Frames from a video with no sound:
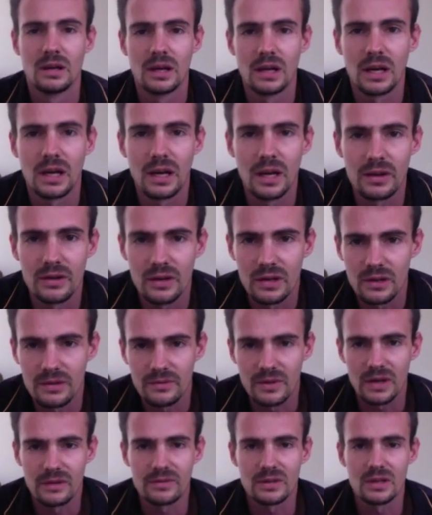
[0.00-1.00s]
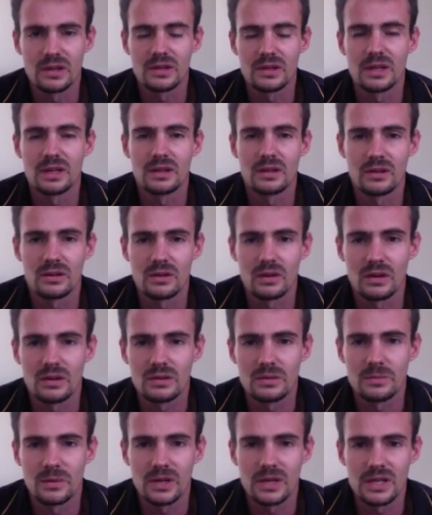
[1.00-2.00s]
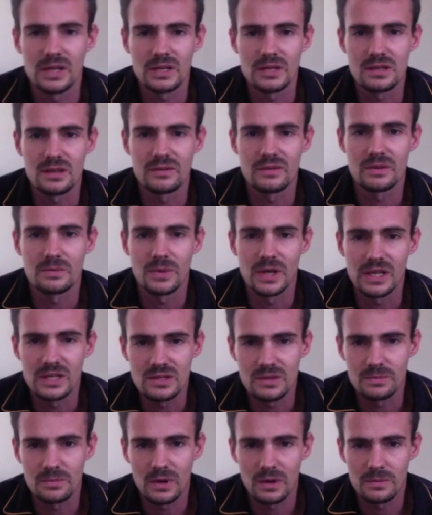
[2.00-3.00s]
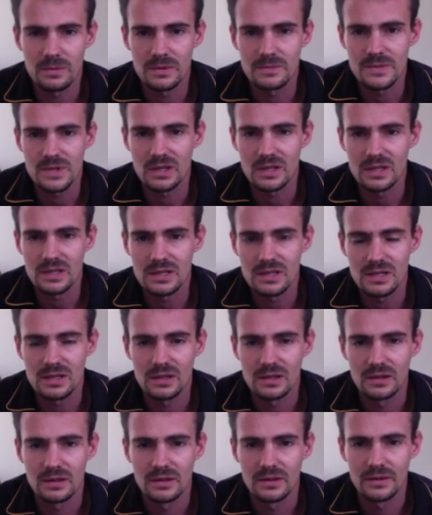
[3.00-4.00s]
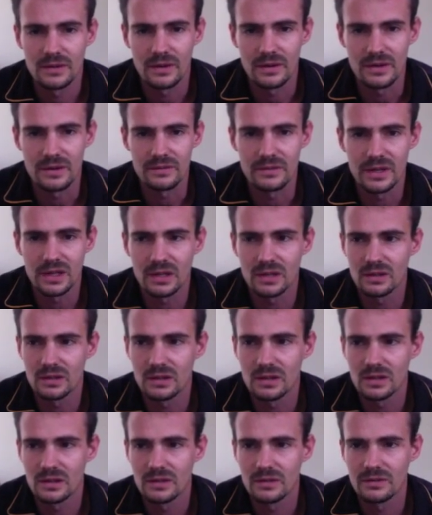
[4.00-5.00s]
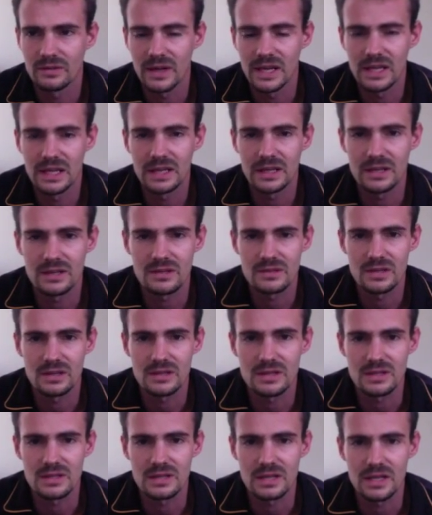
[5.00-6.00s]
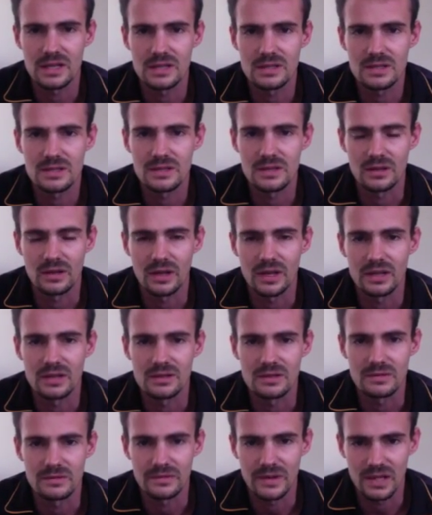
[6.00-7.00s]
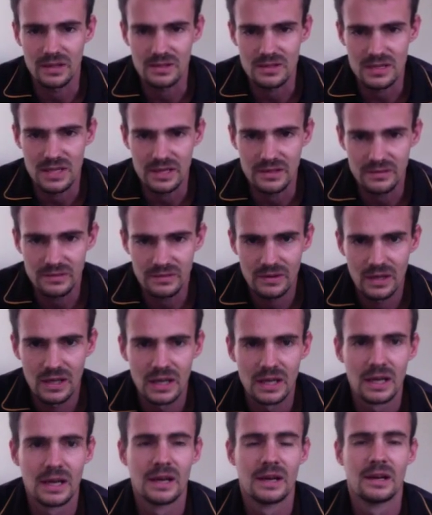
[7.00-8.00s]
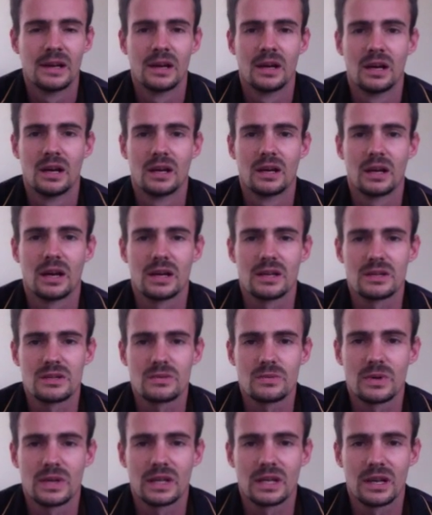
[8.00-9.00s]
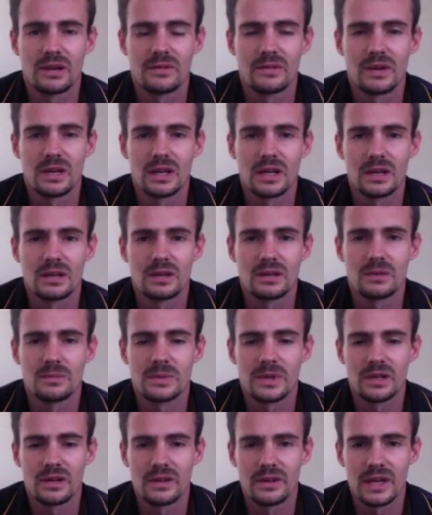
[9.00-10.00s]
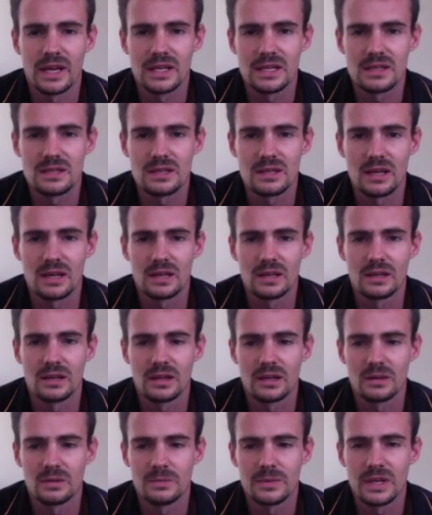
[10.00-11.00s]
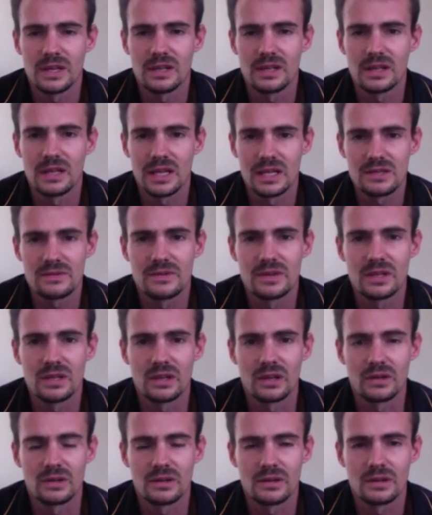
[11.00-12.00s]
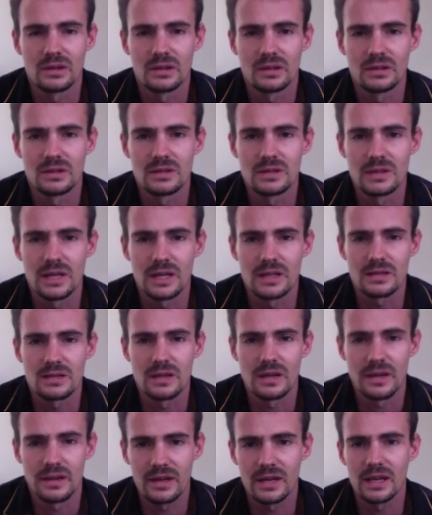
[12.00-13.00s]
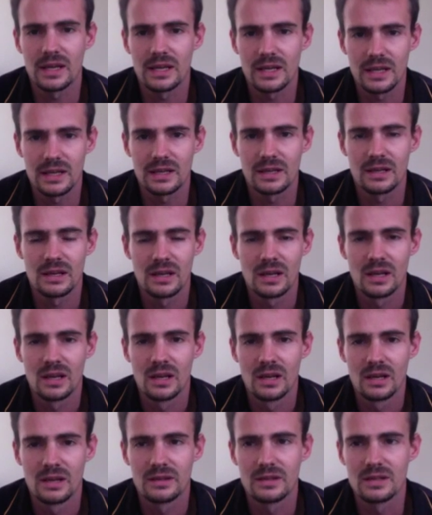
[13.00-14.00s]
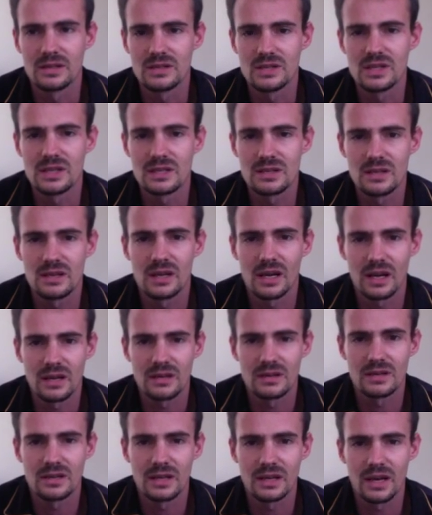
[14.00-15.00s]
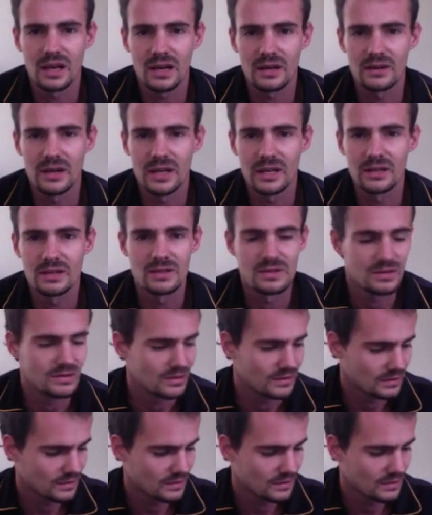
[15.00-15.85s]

I've known that the throttle body has given major problems on it, in the vehicle, failing at certain stages and going into fail-safe. I just want to cover a little bit on that, and that'll be in the next video, because that's another headache, the GS300 that I ran into.